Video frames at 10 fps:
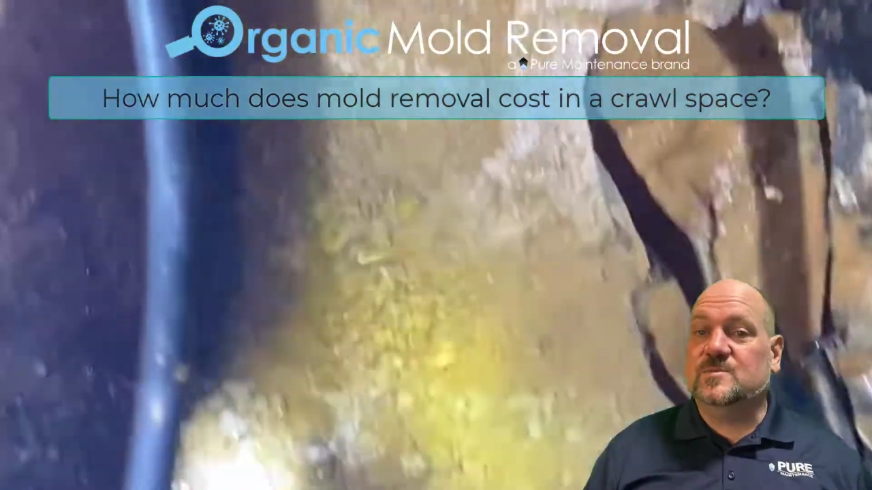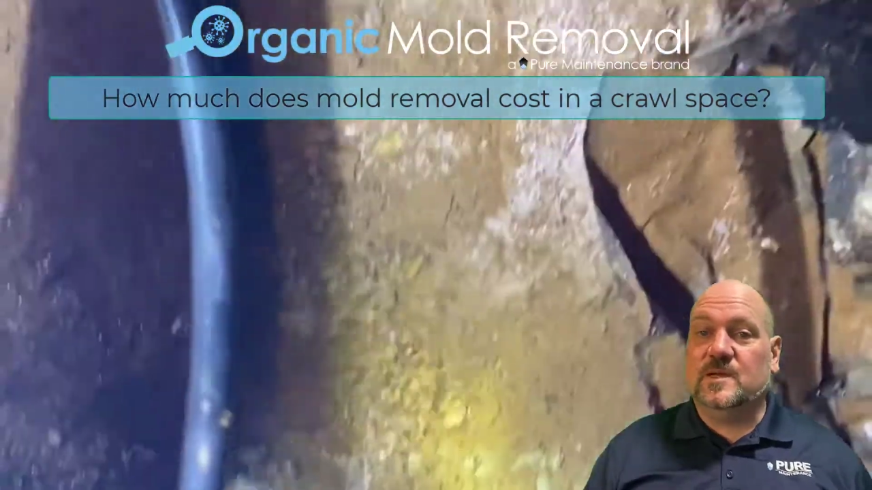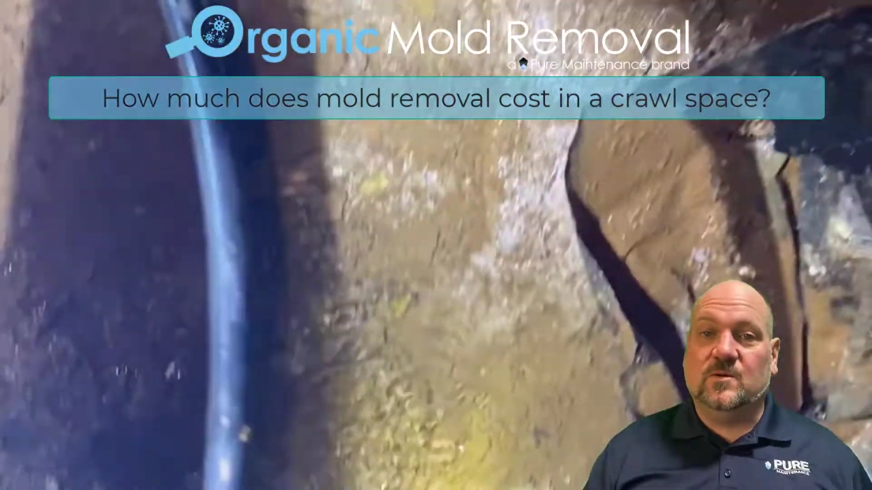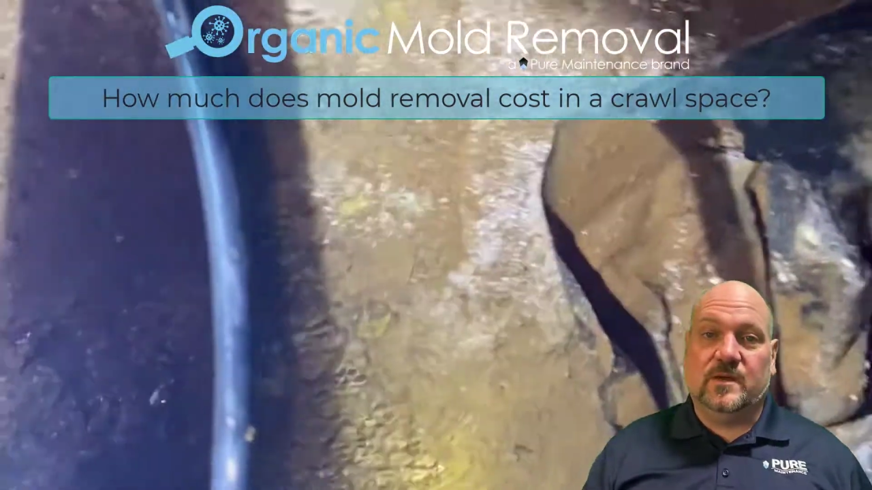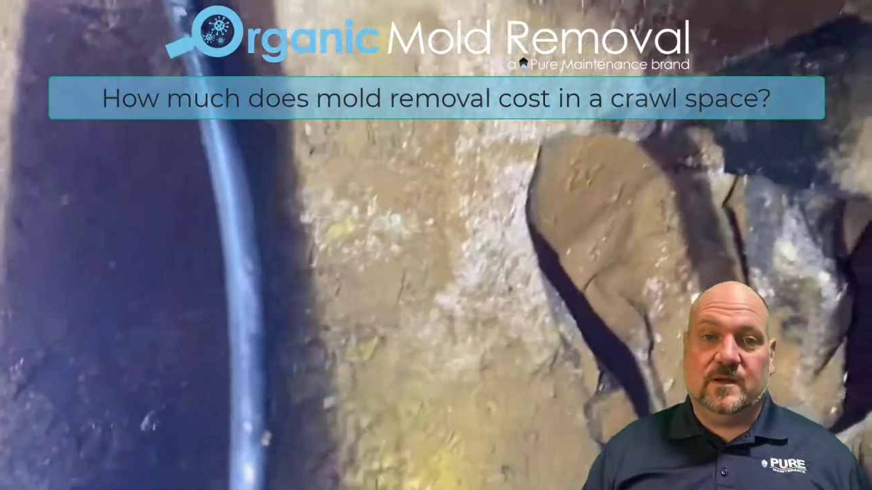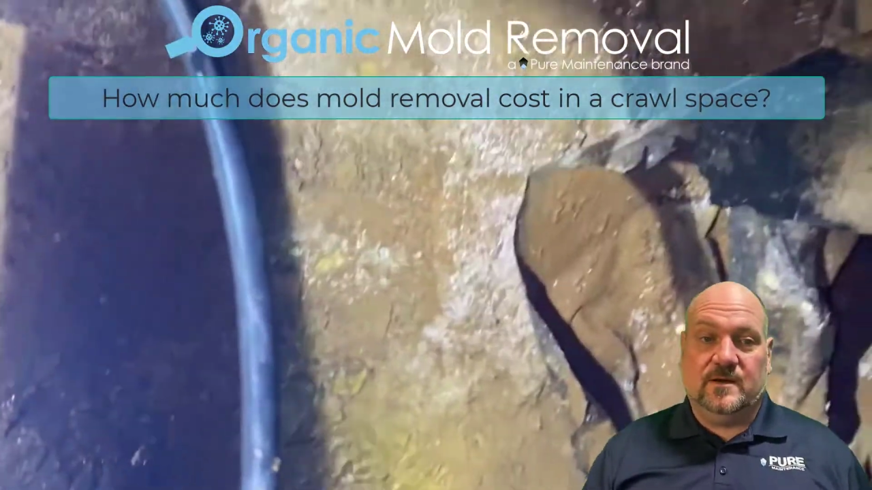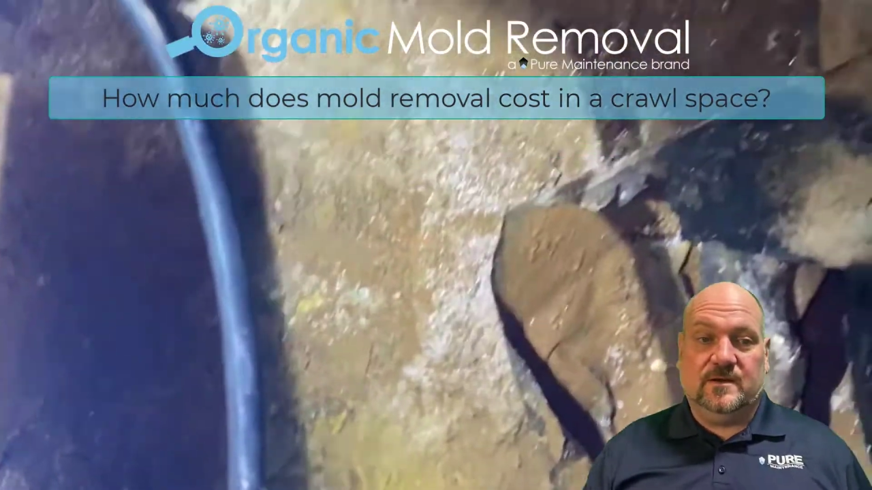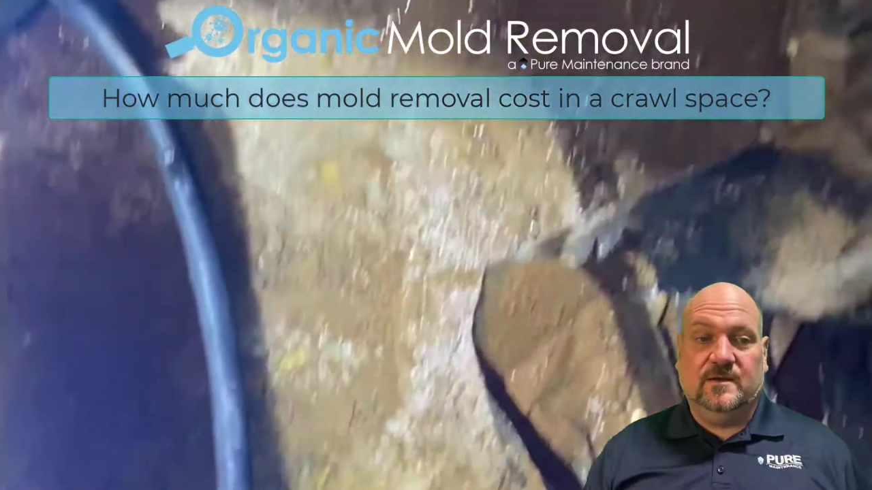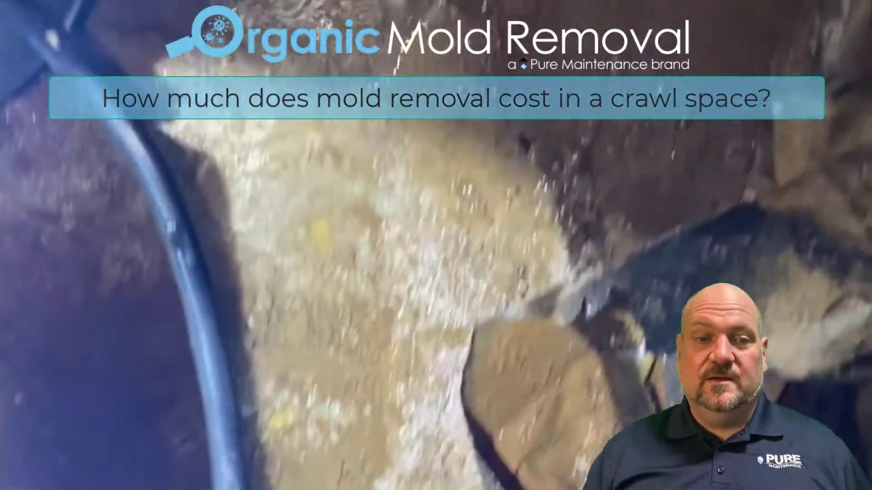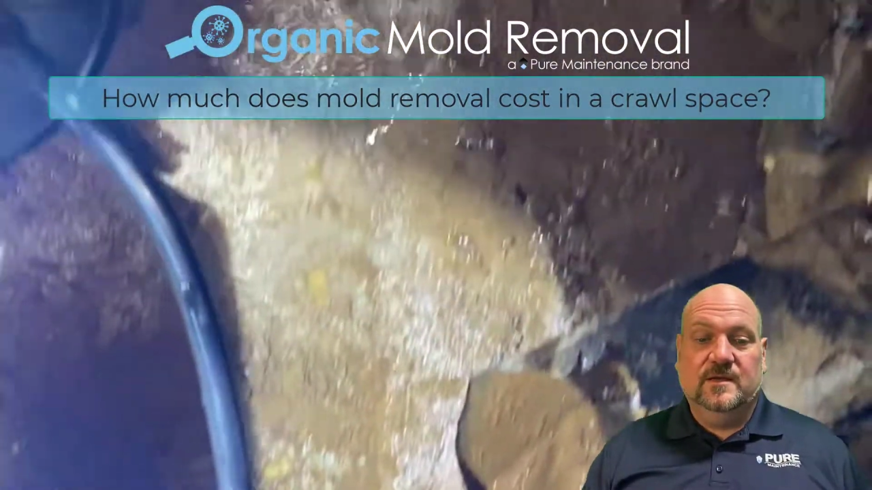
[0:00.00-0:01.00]
it's been going
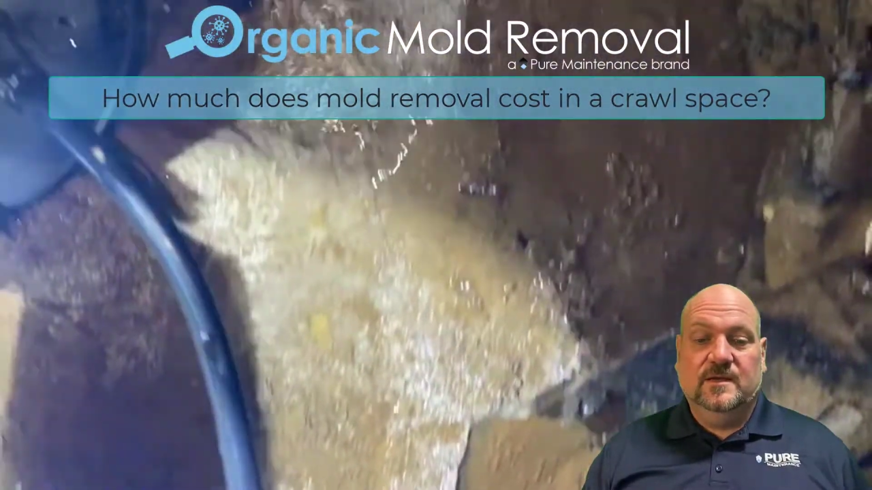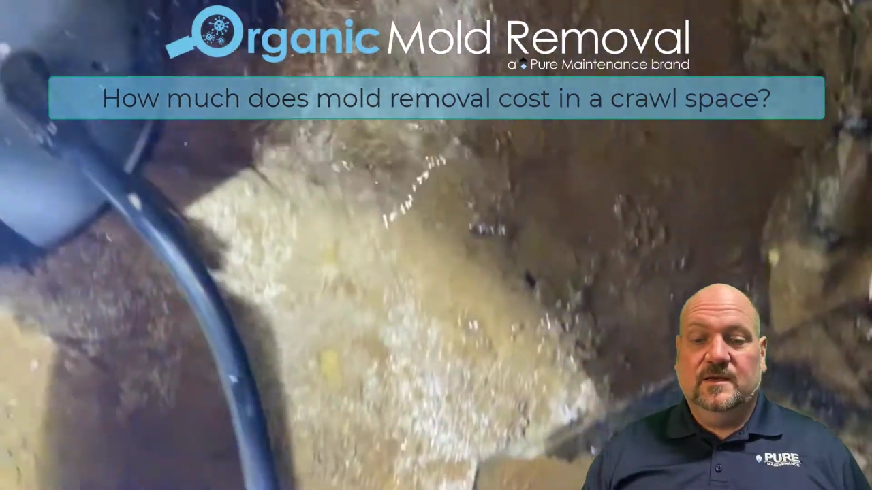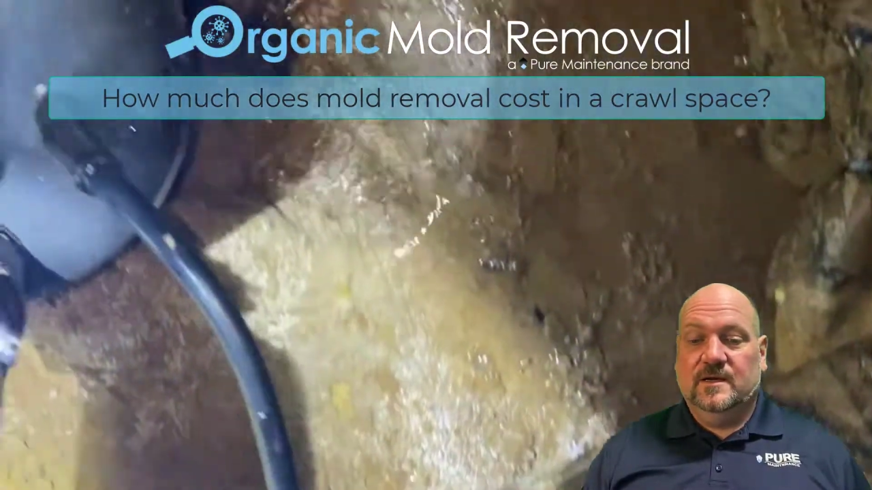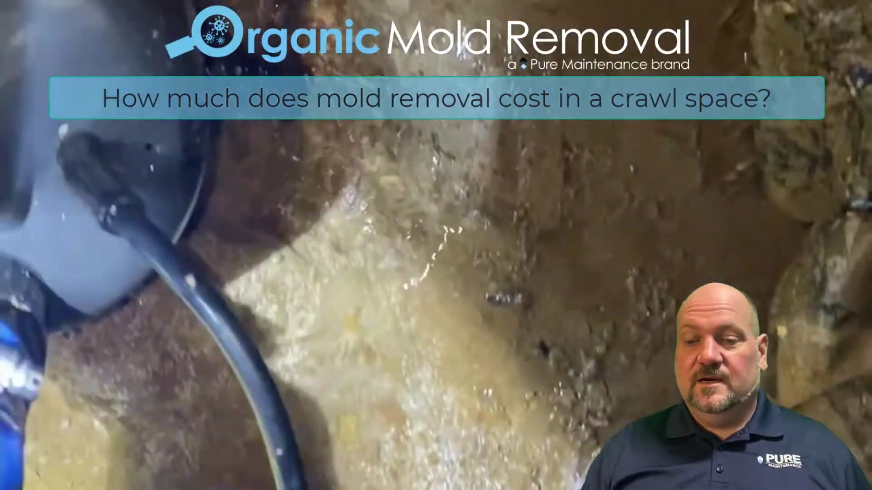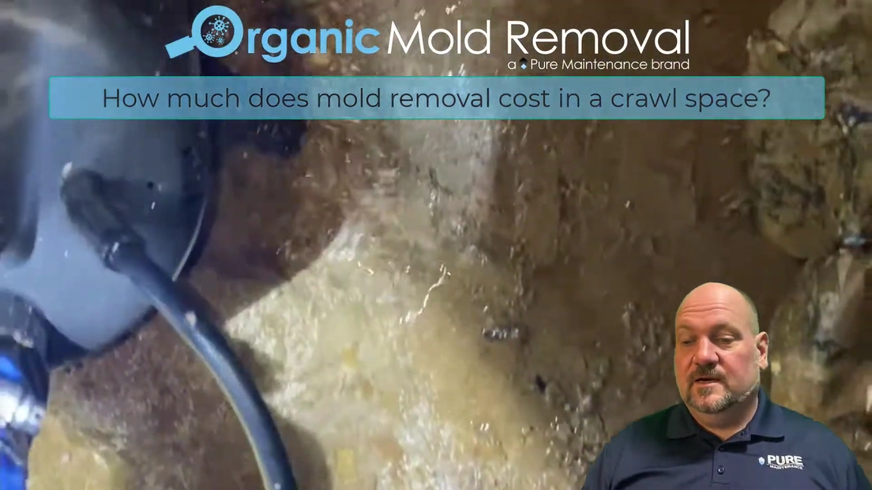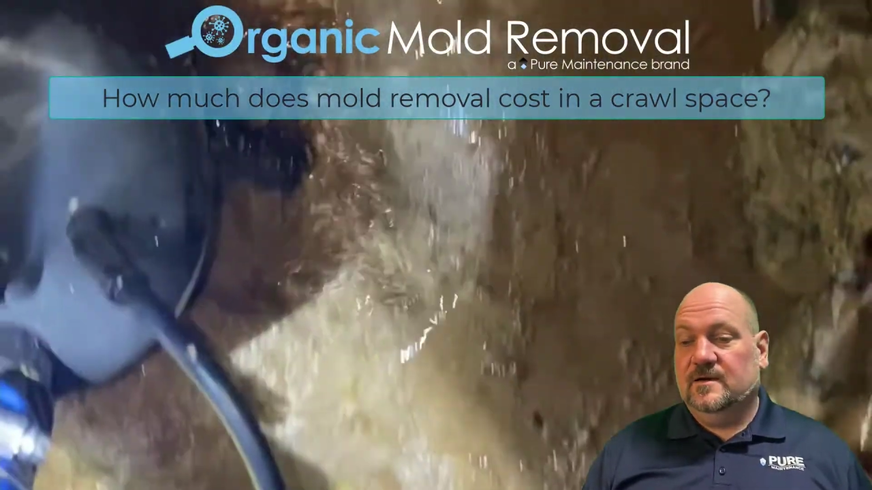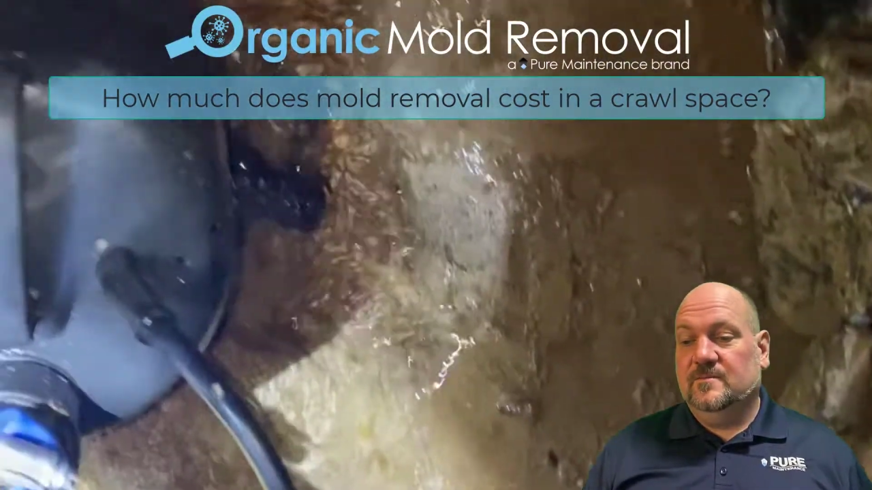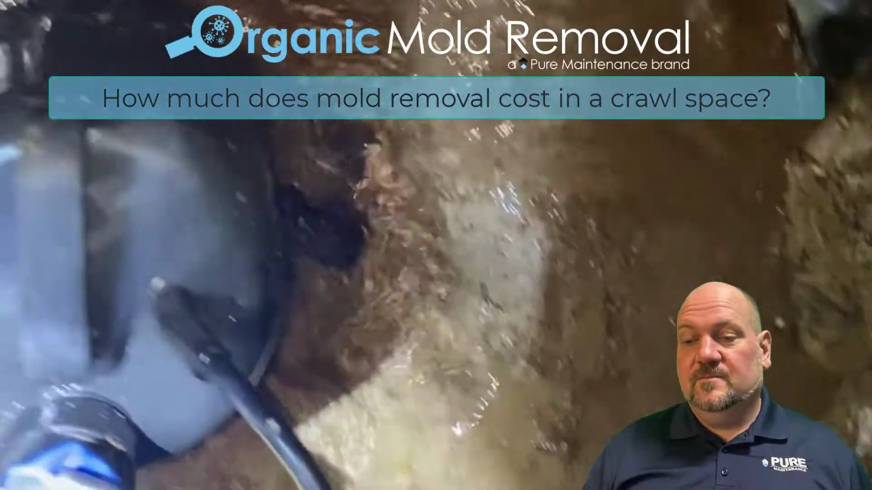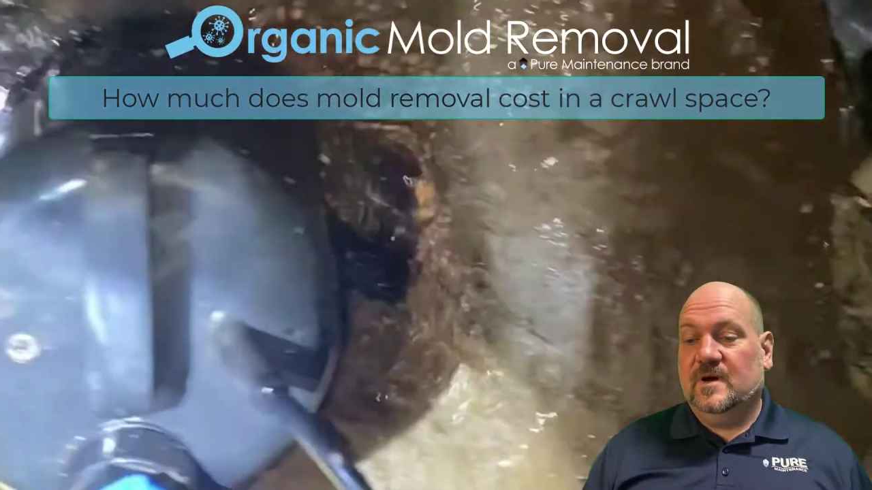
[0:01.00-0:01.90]
on. Um,